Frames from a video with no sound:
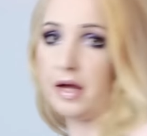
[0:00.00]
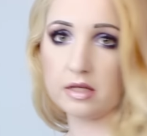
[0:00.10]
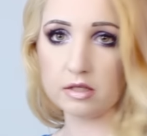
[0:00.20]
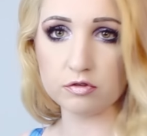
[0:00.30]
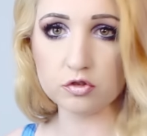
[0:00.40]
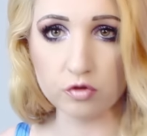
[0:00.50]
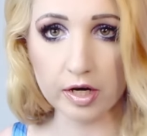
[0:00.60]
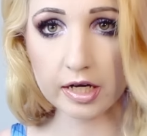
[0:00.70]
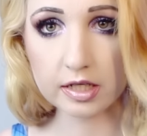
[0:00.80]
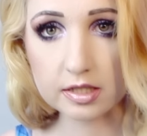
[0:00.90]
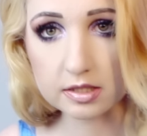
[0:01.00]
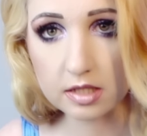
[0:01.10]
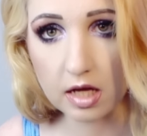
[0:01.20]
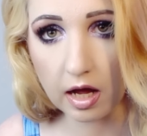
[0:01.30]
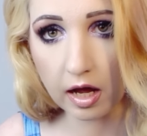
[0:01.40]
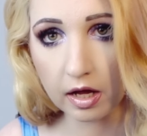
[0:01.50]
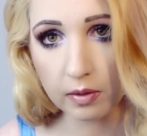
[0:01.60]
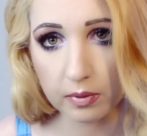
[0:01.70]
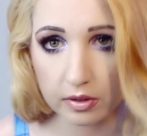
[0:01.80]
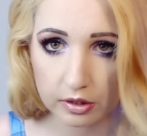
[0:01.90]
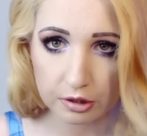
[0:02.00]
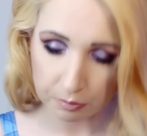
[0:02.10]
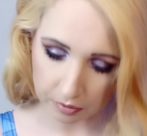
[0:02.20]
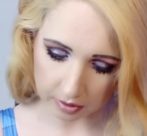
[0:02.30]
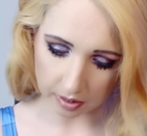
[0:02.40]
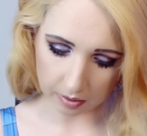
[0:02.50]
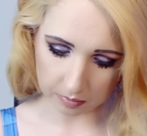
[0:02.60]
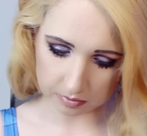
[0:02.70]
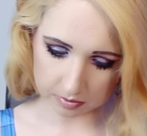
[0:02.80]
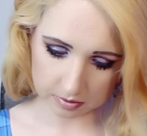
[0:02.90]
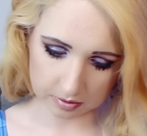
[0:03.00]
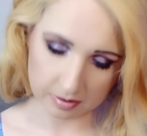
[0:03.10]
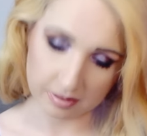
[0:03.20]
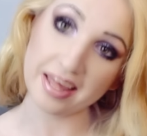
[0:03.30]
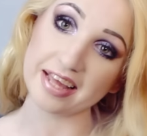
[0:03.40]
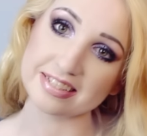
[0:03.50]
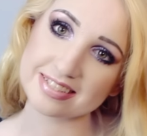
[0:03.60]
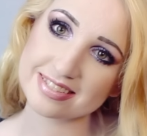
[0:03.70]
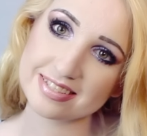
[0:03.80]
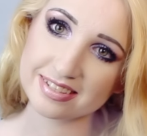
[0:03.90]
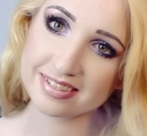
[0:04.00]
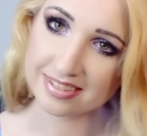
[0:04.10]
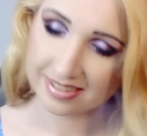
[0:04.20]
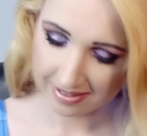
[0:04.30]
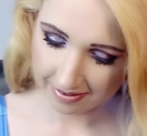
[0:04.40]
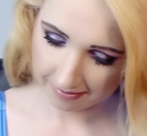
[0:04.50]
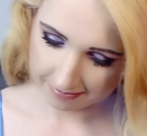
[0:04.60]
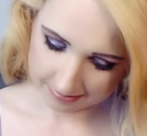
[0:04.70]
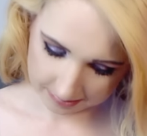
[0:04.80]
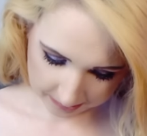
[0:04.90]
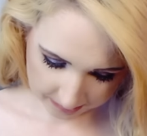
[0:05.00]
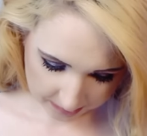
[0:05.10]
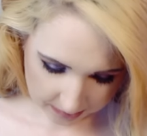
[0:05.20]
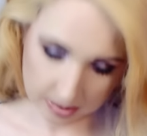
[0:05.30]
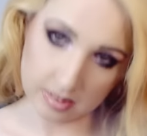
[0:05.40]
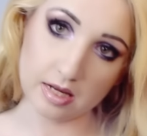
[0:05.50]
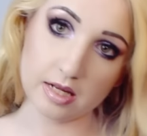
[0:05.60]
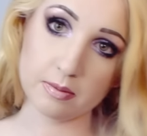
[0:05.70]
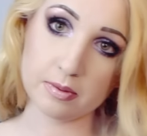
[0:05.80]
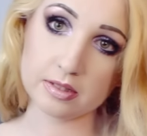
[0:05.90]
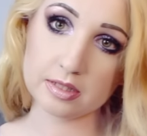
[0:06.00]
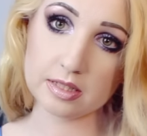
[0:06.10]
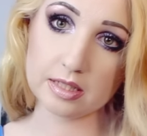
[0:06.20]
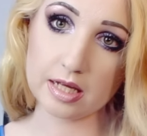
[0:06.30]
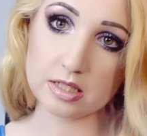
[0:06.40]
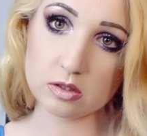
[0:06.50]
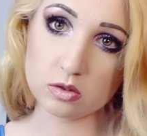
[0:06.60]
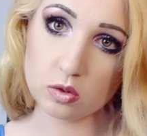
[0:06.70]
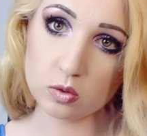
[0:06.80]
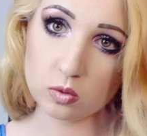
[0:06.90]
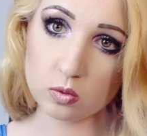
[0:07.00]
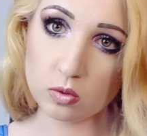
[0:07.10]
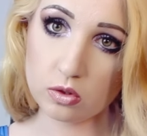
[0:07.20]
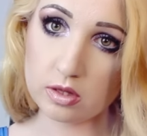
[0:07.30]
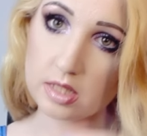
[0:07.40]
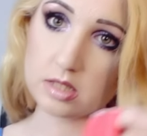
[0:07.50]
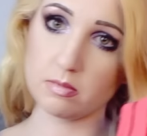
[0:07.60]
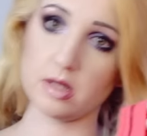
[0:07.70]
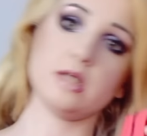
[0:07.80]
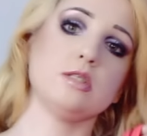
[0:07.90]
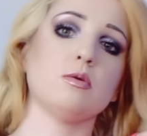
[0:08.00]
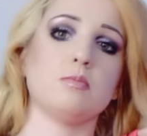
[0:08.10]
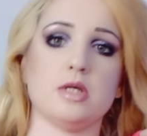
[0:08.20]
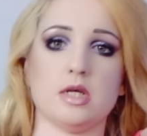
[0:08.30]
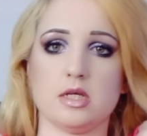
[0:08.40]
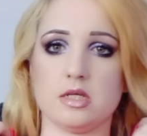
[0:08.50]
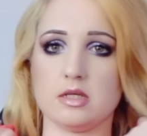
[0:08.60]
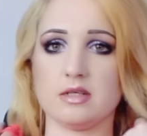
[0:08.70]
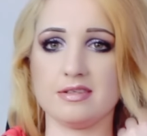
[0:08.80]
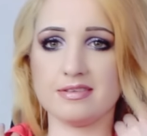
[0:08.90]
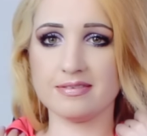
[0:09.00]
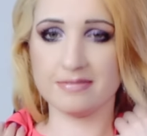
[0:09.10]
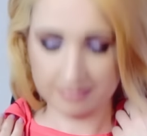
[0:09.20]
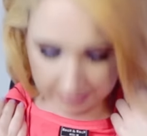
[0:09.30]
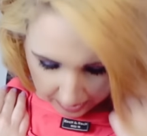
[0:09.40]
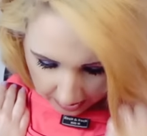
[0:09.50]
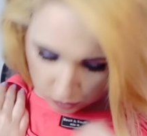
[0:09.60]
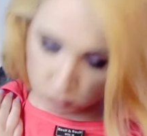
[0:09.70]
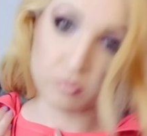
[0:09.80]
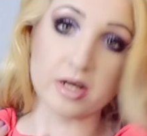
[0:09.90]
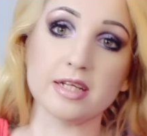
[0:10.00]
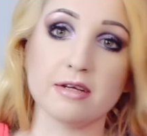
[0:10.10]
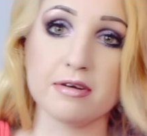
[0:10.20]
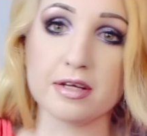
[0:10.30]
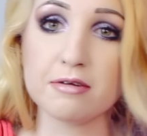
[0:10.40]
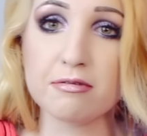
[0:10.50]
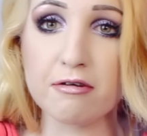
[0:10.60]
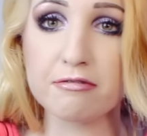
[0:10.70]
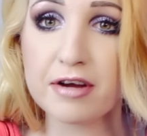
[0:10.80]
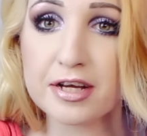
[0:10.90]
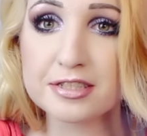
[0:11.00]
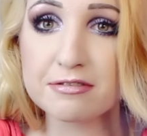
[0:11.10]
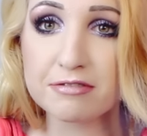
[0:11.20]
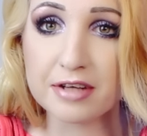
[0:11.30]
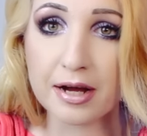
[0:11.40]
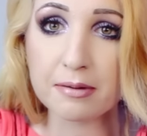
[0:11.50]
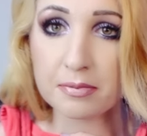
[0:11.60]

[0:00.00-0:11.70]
pile of tricks, I will bring out this. Can anyone guess who this might end up being? It's a really, really rough version for now,